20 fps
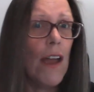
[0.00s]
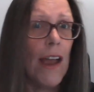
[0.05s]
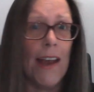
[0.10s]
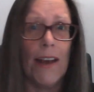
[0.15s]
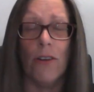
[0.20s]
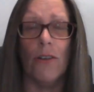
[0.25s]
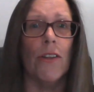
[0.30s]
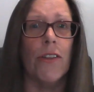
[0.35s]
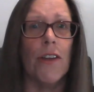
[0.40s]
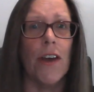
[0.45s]

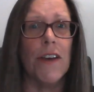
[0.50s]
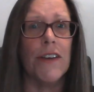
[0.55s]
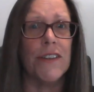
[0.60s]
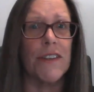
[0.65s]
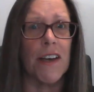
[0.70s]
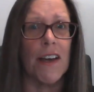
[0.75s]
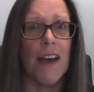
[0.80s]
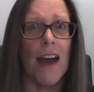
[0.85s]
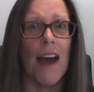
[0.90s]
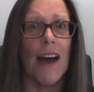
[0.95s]
and all those,
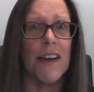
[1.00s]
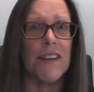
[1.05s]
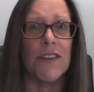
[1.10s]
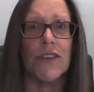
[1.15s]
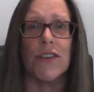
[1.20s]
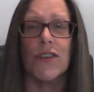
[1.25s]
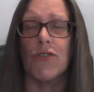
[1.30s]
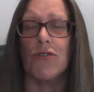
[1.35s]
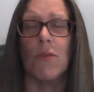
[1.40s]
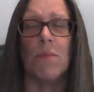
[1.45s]
the
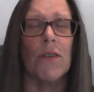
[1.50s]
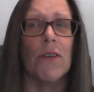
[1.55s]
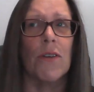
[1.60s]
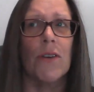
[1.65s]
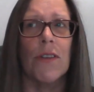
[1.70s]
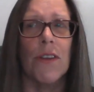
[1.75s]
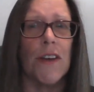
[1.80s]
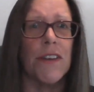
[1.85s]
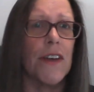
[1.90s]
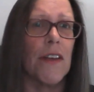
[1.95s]
Gaza Strip and
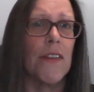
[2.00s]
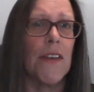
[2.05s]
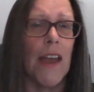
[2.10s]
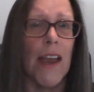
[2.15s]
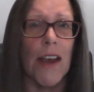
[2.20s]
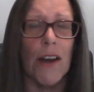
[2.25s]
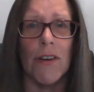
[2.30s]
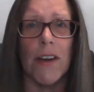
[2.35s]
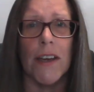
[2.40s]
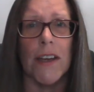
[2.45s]
all those other
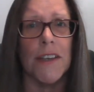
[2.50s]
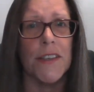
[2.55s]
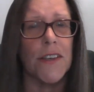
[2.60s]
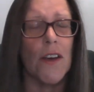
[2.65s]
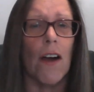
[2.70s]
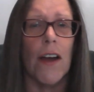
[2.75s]
areas.